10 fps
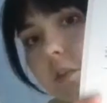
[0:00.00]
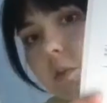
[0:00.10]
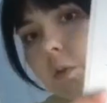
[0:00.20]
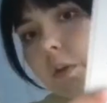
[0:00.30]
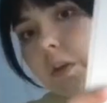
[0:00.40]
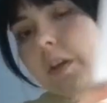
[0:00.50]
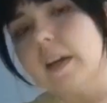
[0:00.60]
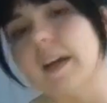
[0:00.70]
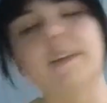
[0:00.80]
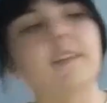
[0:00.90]
score
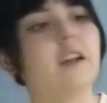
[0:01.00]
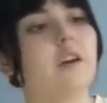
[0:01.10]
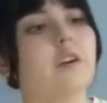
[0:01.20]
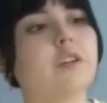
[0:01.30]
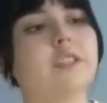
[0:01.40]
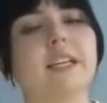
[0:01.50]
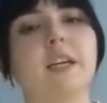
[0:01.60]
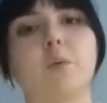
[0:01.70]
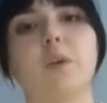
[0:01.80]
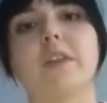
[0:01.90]
and then
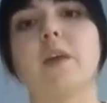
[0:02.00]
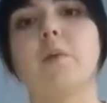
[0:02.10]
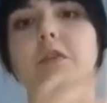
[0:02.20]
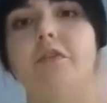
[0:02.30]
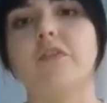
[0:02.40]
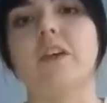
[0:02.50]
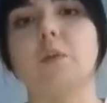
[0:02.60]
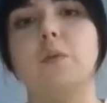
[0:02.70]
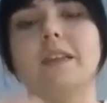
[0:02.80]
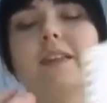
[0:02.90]
understand where they would
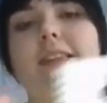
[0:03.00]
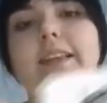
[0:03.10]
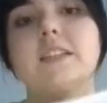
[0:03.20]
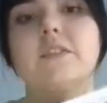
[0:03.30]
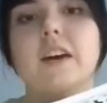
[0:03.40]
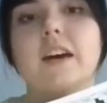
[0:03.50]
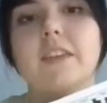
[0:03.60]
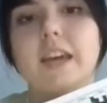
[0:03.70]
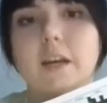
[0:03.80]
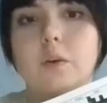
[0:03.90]
fit within these
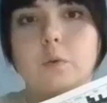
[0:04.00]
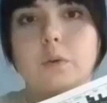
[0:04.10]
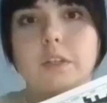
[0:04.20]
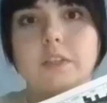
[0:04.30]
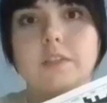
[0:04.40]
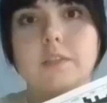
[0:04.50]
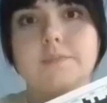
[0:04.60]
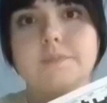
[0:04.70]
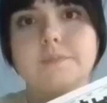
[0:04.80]
5 categories.